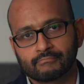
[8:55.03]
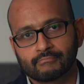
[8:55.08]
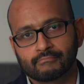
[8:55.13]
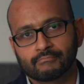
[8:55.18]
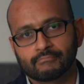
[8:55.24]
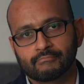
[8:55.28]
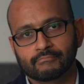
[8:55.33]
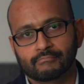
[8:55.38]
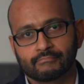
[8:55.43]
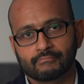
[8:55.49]

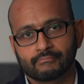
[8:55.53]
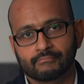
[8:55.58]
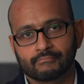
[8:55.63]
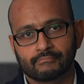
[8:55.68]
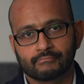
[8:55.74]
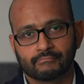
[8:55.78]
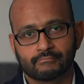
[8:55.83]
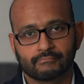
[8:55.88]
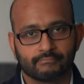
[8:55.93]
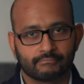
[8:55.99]

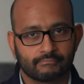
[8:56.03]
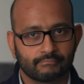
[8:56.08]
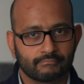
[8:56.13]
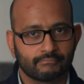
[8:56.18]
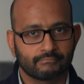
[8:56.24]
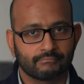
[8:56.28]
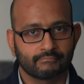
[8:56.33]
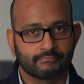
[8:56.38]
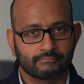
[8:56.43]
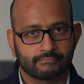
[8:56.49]

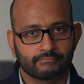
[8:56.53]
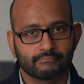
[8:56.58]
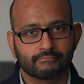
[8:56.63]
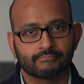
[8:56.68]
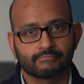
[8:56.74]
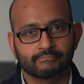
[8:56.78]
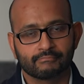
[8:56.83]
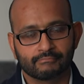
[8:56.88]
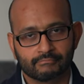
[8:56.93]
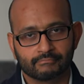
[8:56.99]

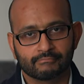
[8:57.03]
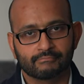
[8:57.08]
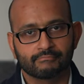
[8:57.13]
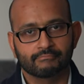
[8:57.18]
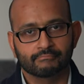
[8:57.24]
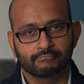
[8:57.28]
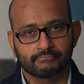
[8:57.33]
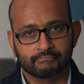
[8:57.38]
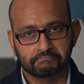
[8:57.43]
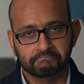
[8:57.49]

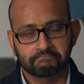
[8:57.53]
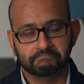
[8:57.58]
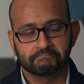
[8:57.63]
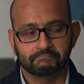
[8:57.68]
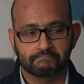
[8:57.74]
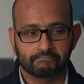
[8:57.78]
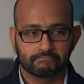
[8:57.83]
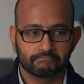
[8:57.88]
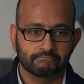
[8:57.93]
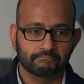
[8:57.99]

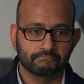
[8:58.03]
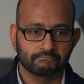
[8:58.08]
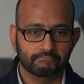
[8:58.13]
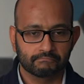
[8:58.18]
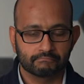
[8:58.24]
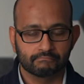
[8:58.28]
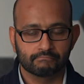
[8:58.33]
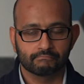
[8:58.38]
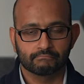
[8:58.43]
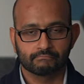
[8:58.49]

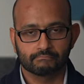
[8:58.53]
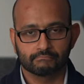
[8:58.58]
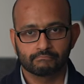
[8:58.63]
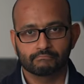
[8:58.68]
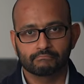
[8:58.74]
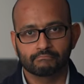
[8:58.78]
[no speech]